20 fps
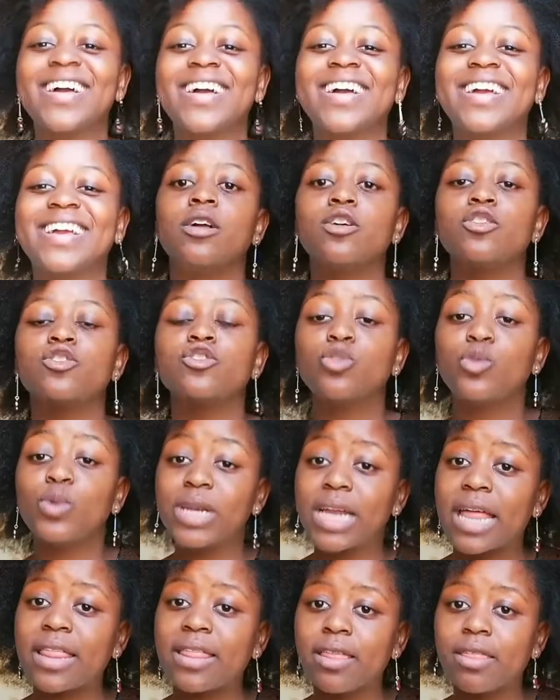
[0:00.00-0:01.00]
So
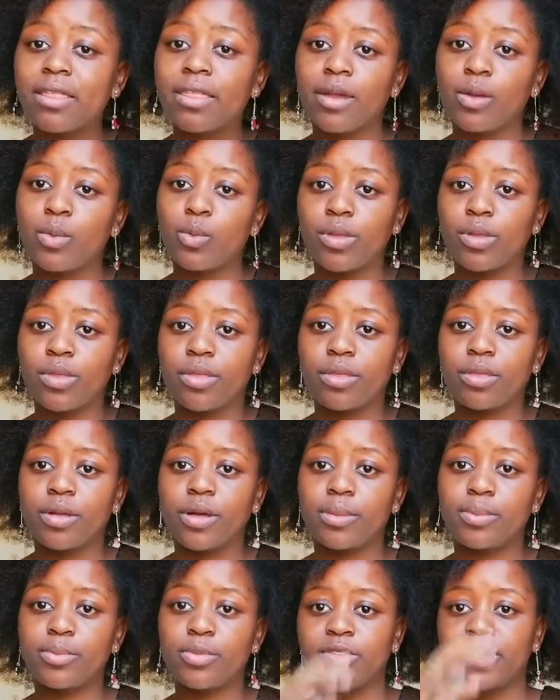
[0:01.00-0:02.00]
another thing with
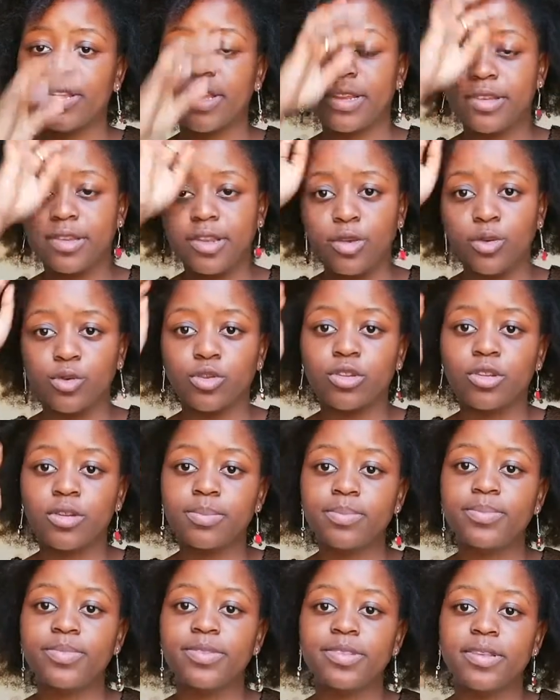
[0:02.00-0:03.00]
protecting your
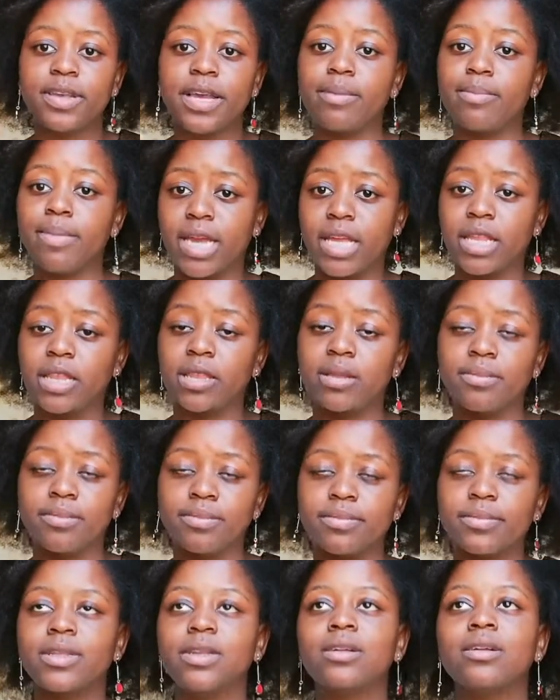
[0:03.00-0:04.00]
tips and making them,
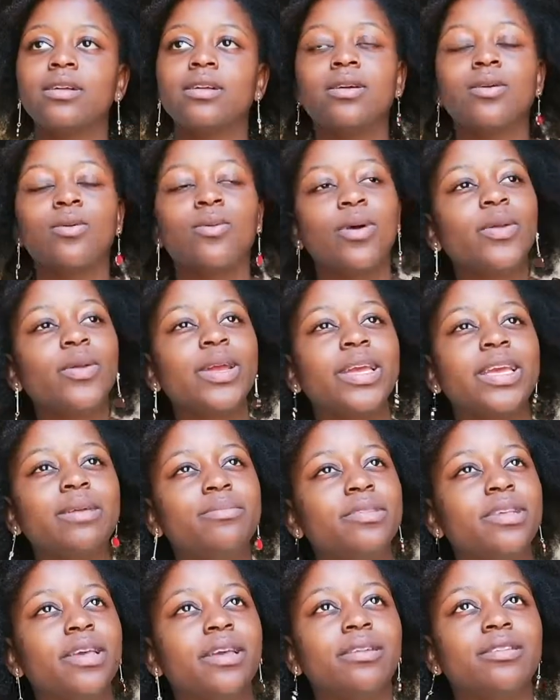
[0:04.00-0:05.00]
why do I keep
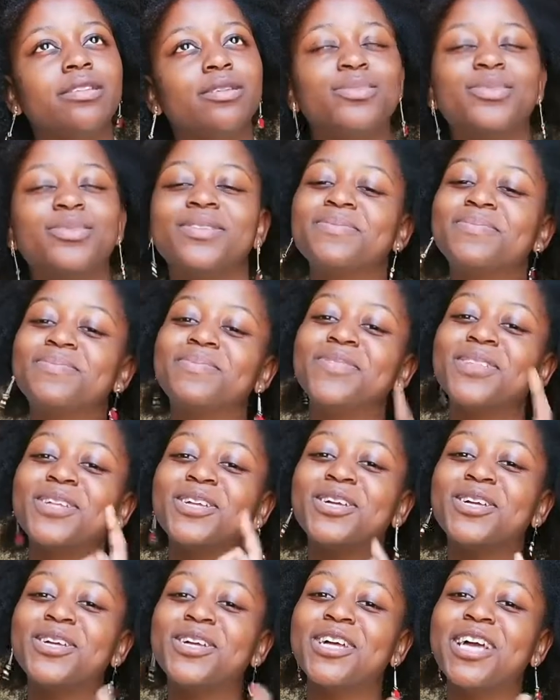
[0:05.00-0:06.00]
saying tips?
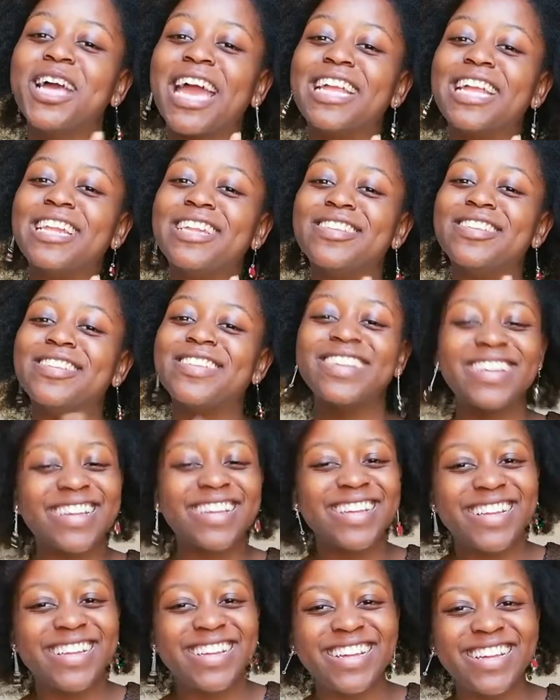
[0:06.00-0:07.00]
Ends.
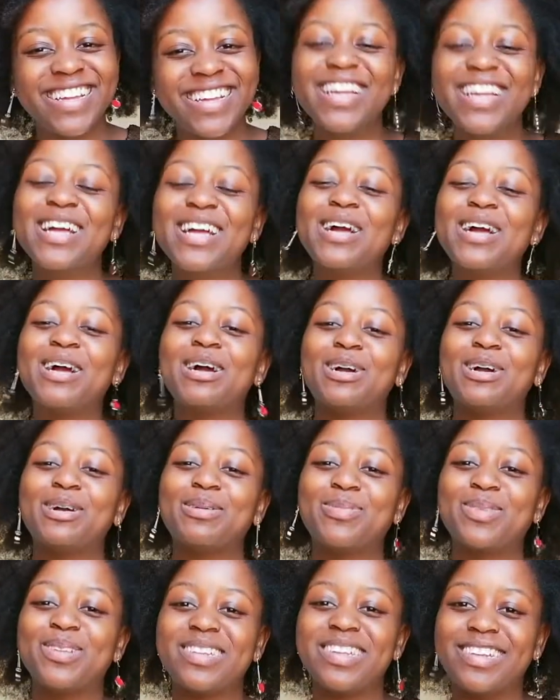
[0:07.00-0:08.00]

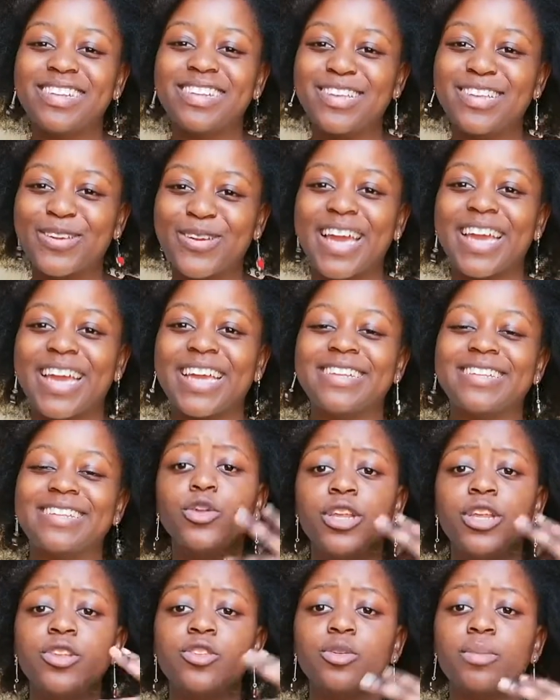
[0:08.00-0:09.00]
Protecting your ends. You need
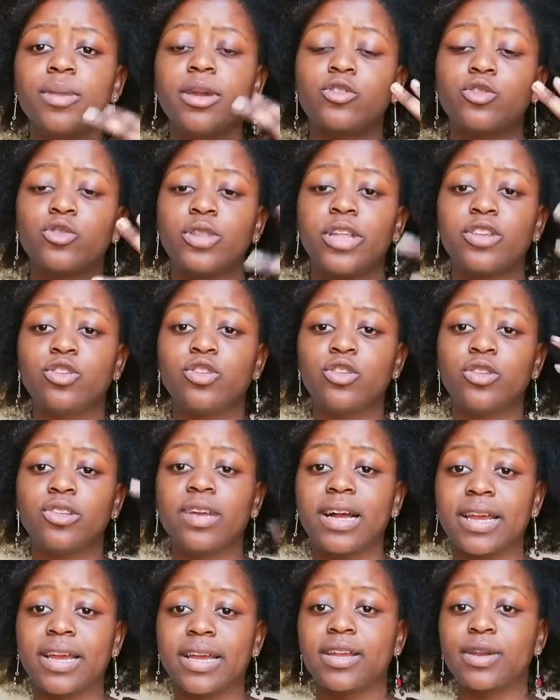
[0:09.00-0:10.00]
to make sure that you tuck
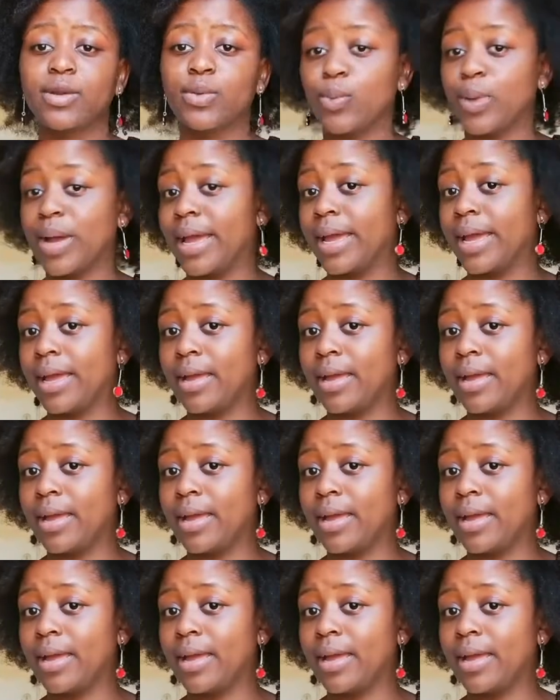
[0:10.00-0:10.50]
it away.